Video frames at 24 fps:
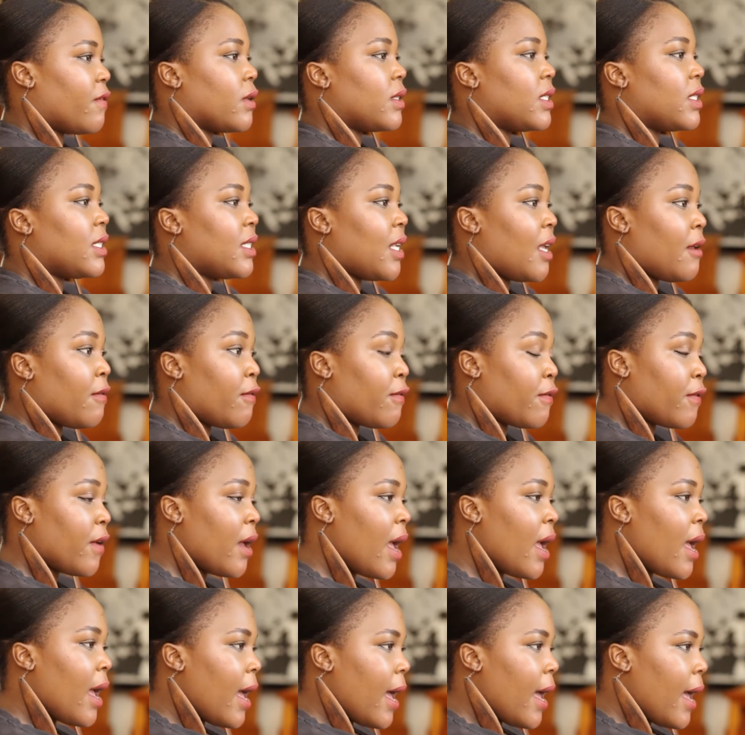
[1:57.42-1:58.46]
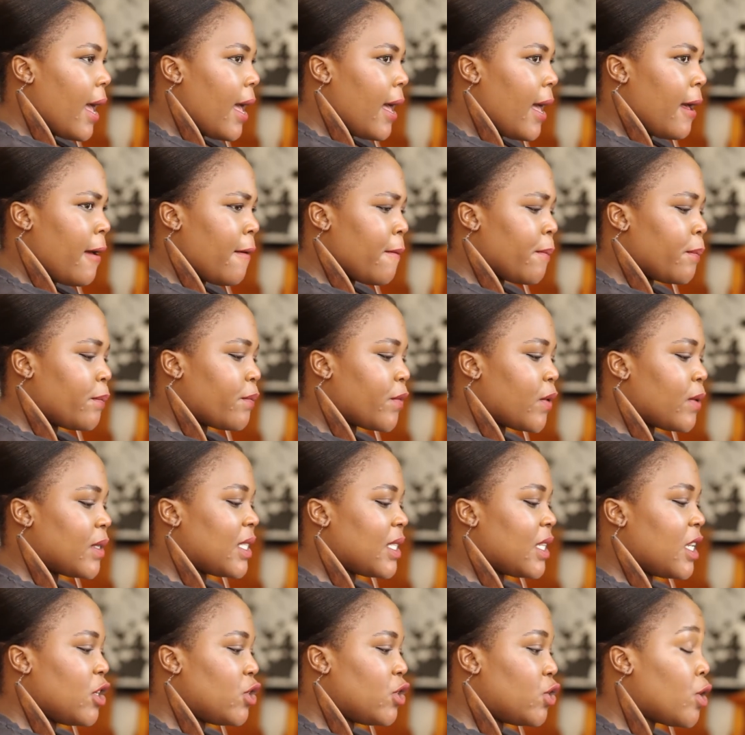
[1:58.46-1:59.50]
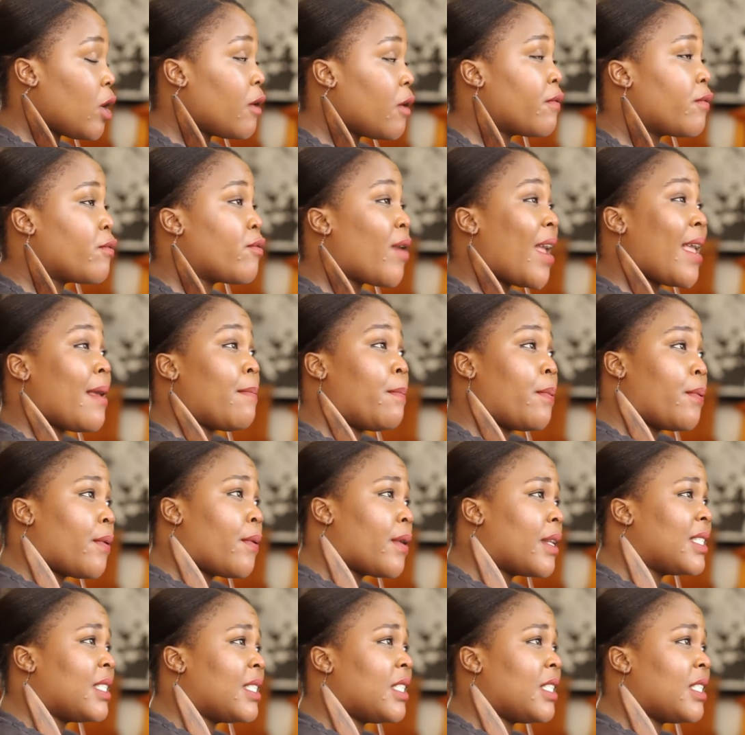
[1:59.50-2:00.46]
didn't feel safe. There was an issue of rape